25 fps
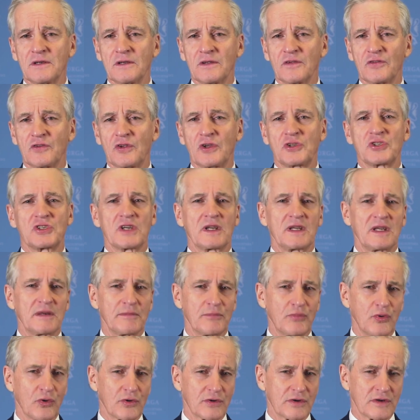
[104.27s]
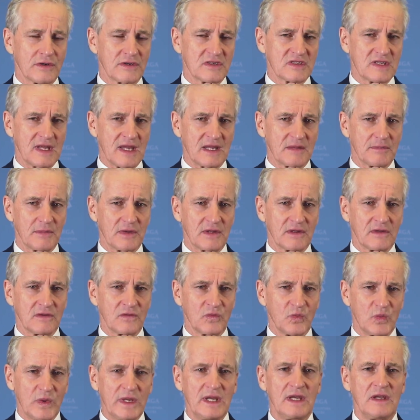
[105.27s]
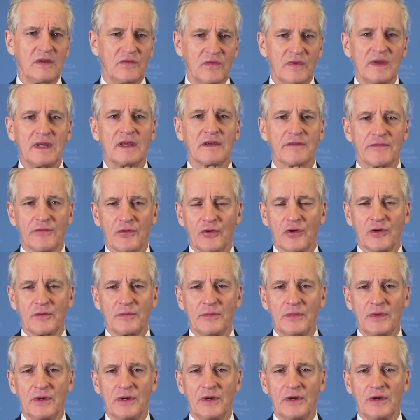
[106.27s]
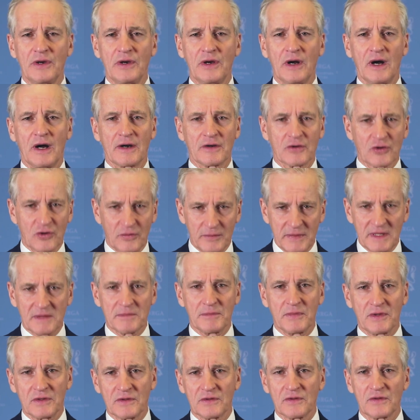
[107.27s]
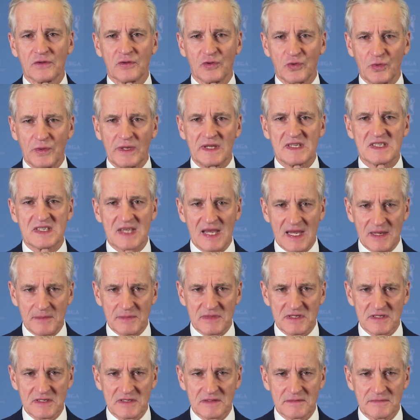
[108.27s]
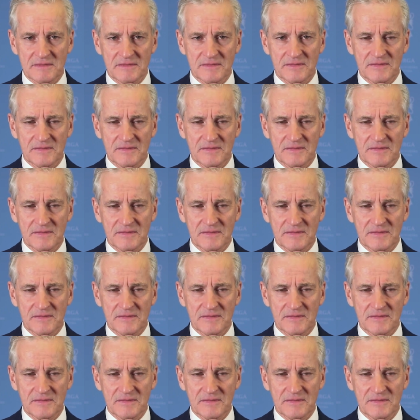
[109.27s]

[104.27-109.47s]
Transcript: Such an important statement. We reaffirm our commitment to its aims.